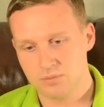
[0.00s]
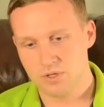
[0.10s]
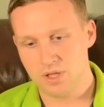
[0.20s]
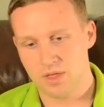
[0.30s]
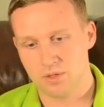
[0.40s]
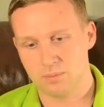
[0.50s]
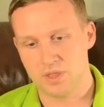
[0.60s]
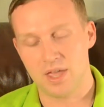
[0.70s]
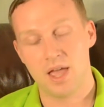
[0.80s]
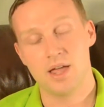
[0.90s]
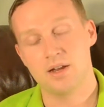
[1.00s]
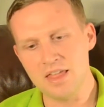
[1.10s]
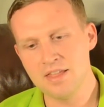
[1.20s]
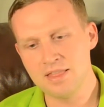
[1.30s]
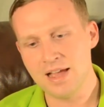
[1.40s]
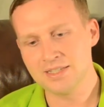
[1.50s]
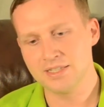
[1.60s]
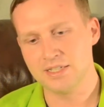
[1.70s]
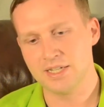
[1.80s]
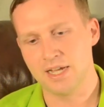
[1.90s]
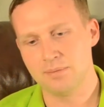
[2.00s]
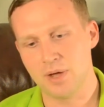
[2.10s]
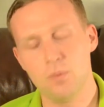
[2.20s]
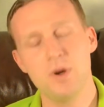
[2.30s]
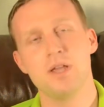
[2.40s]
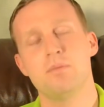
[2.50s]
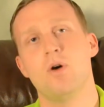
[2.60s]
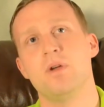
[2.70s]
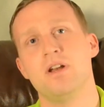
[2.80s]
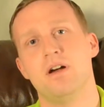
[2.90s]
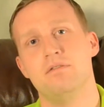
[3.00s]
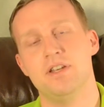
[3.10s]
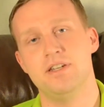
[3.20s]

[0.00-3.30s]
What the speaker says: So yeah, there'll be that. And then lastly, my winning moment of the